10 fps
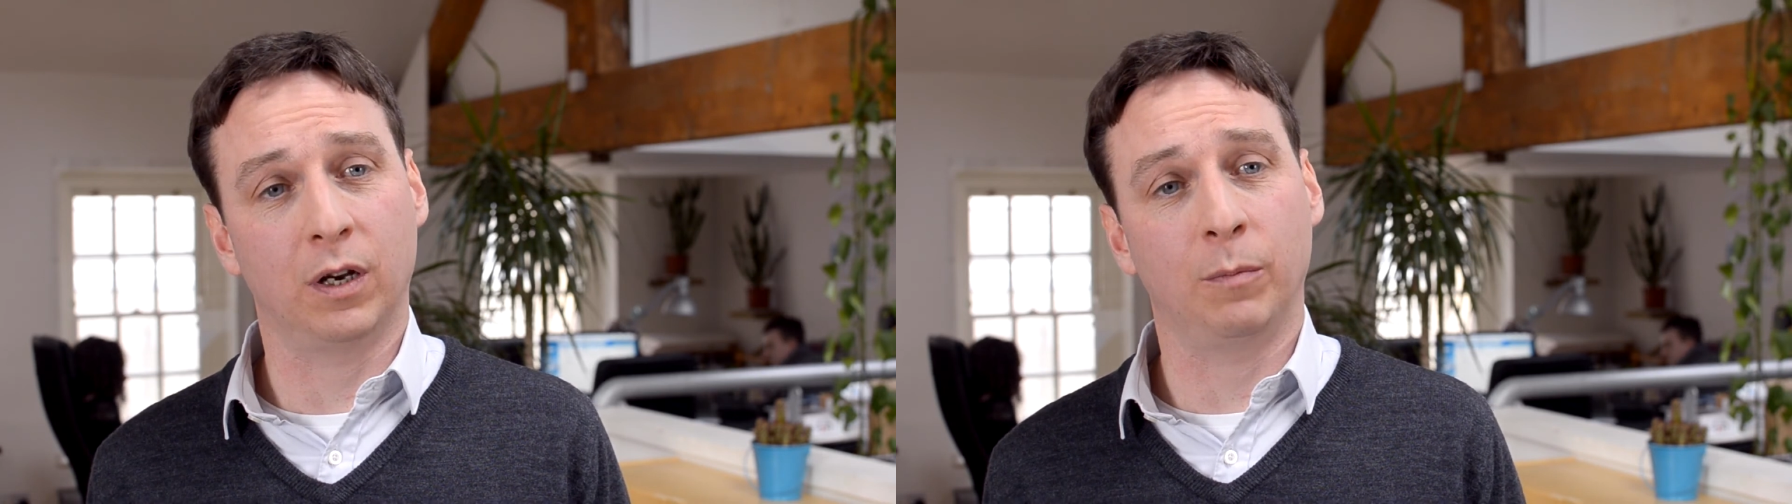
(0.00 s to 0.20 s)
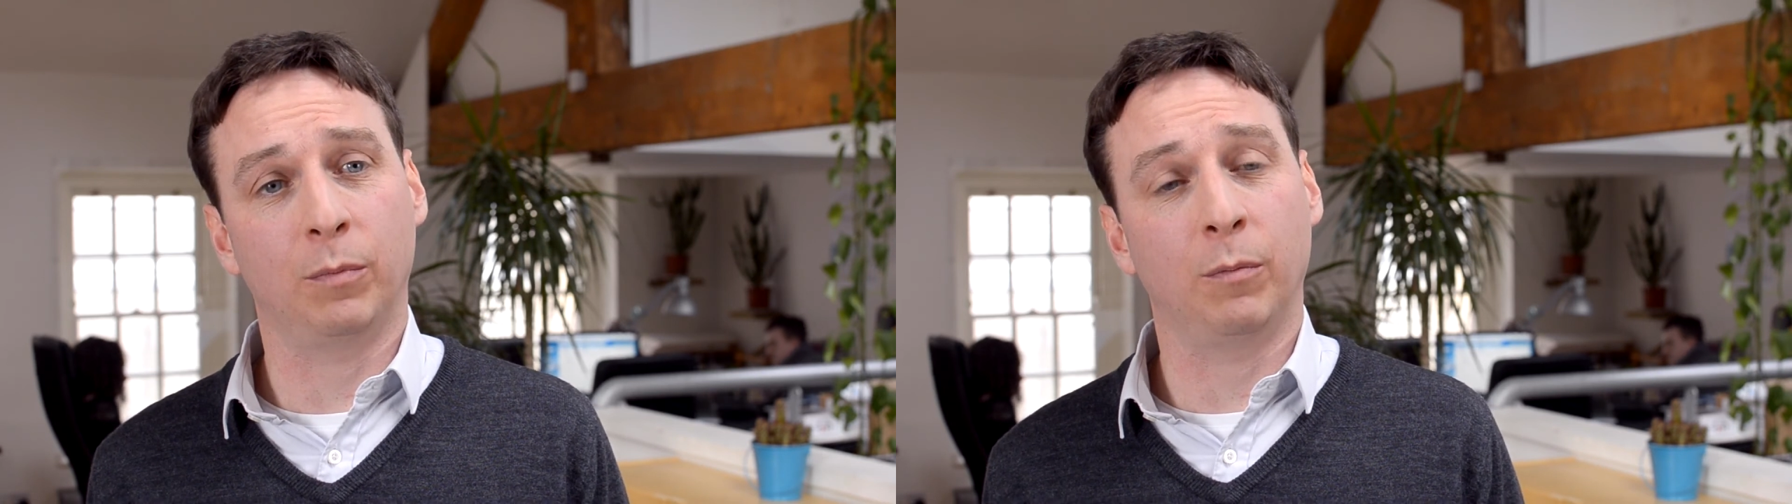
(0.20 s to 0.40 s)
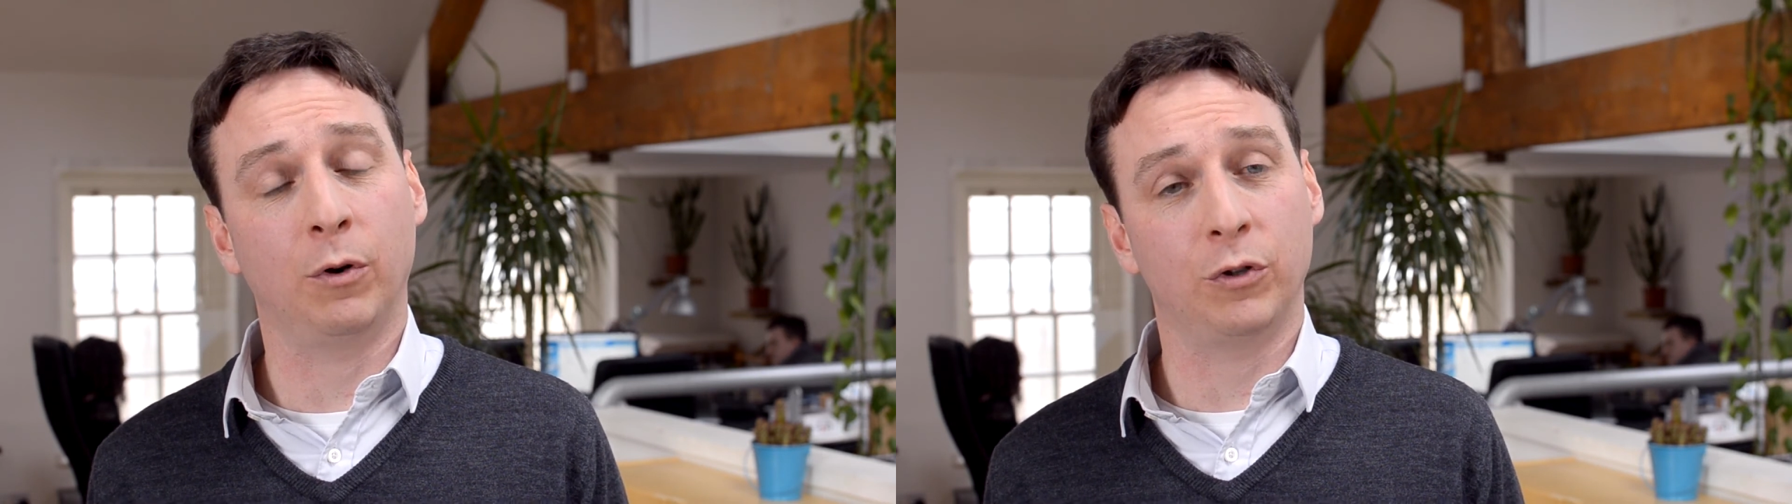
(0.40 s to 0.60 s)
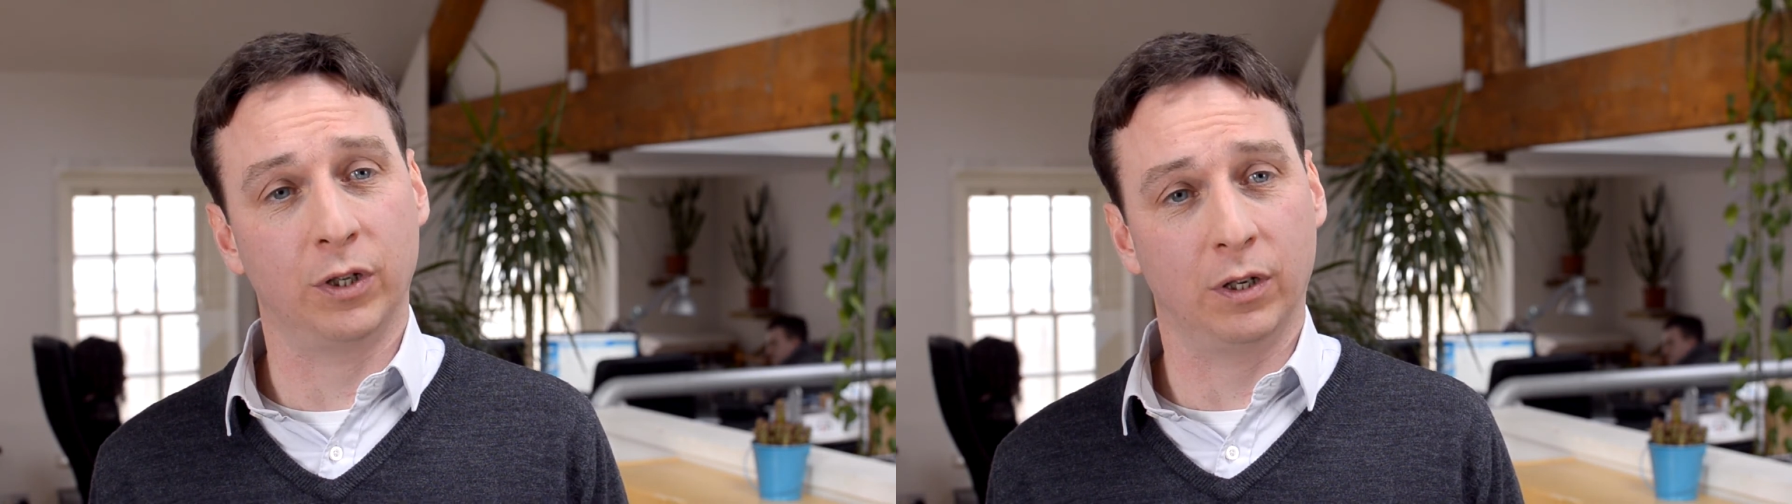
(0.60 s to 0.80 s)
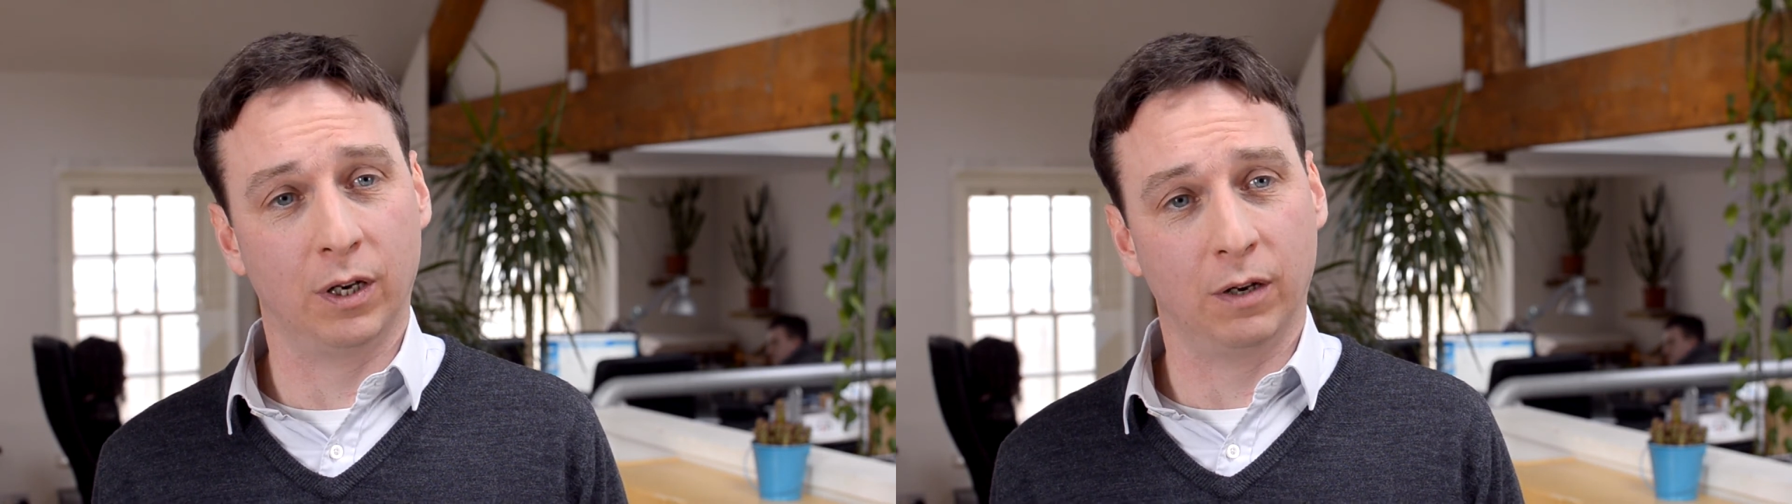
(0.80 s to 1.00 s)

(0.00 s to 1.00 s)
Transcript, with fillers: on promotion